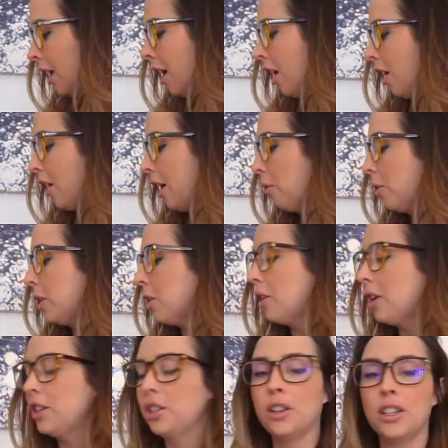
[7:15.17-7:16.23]
right, what you're going
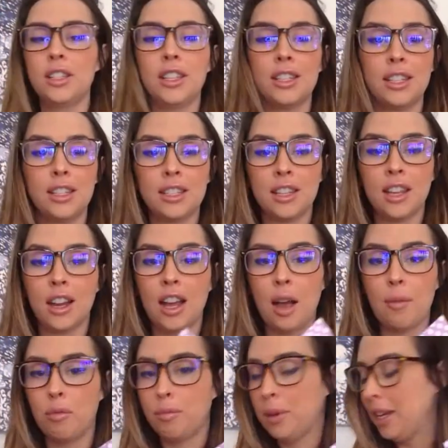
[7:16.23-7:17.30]
to do is, this is a
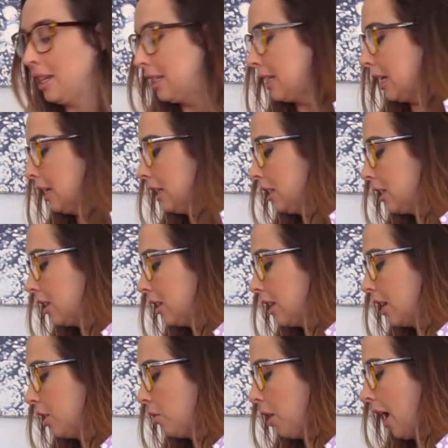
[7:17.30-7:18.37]
couple pieces that
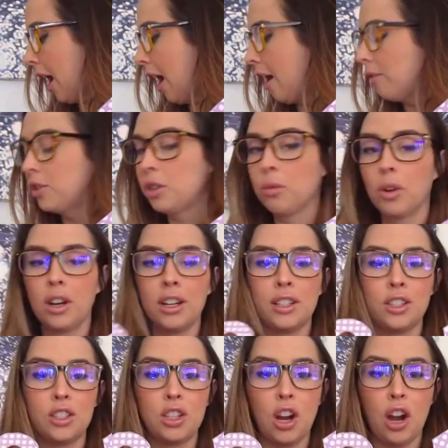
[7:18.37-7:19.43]
you have. So we're going to
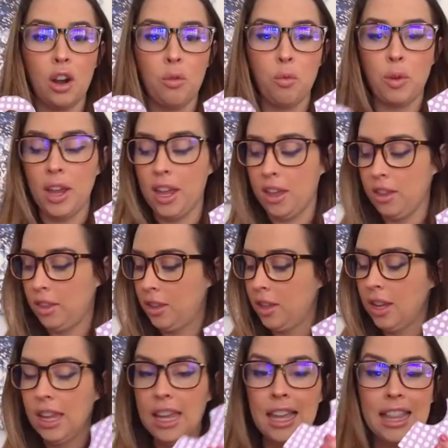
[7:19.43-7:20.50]
start with
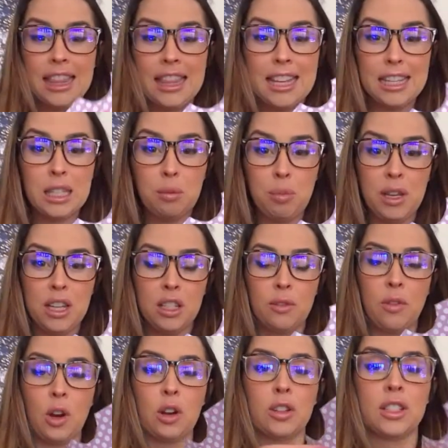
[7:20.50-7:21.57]
this piece
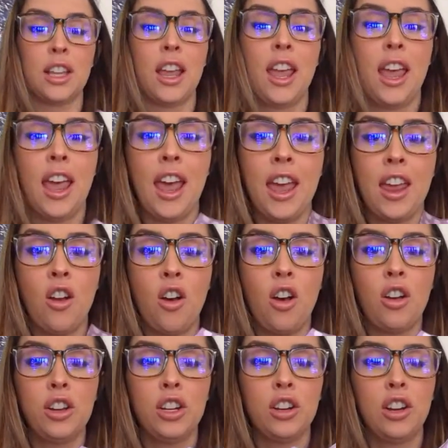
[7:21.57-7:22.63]
first, and all
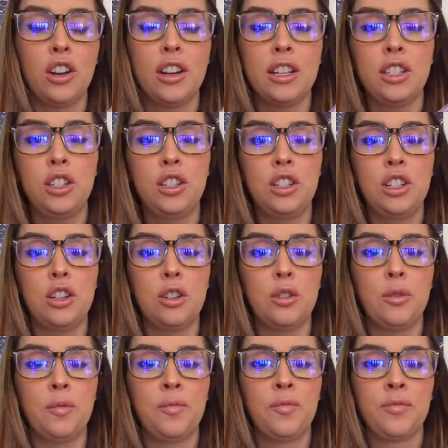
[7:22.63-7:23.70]
you're going to
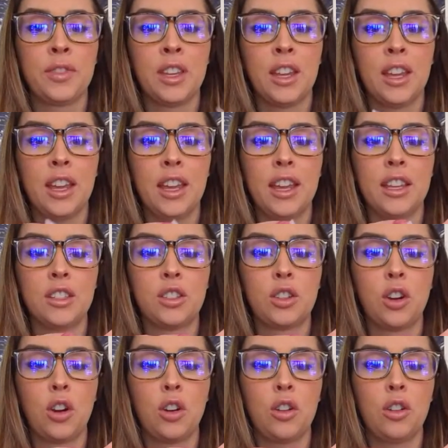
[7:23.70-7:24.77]
do is
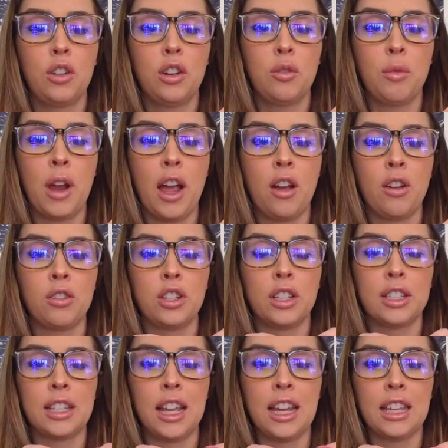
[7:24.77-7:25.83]
curl it around
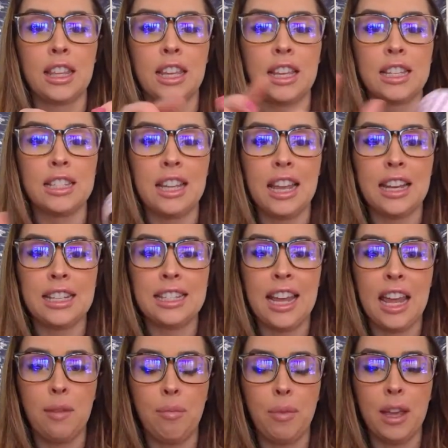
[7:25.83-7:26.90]
just like this and
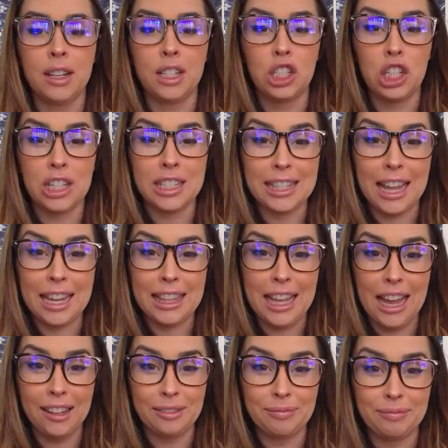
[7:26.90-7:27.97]
tape it just like
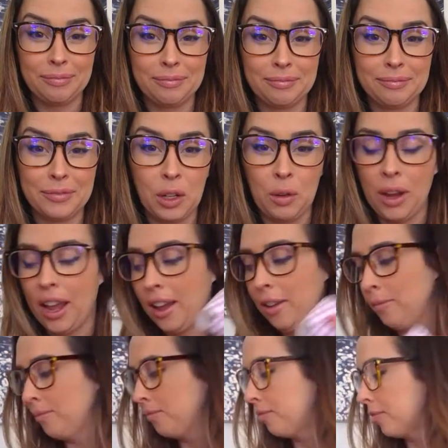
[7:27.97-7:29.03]
that.
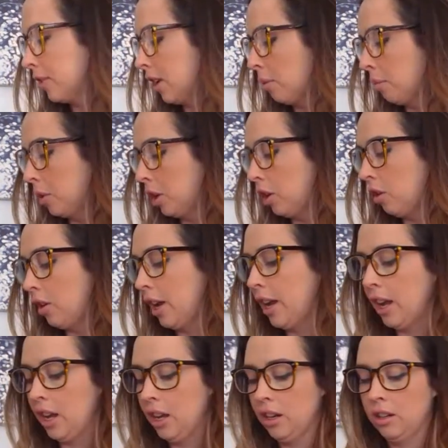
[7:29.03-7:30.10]
Okay, now I'm going to go
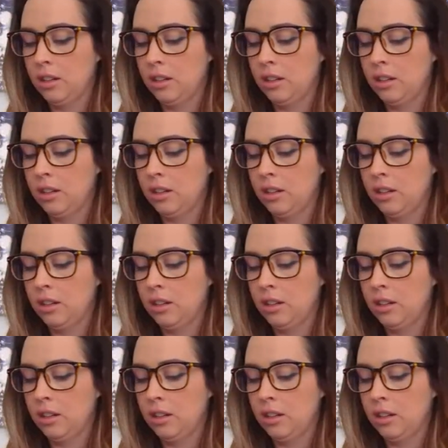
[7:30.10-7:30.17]
ahead.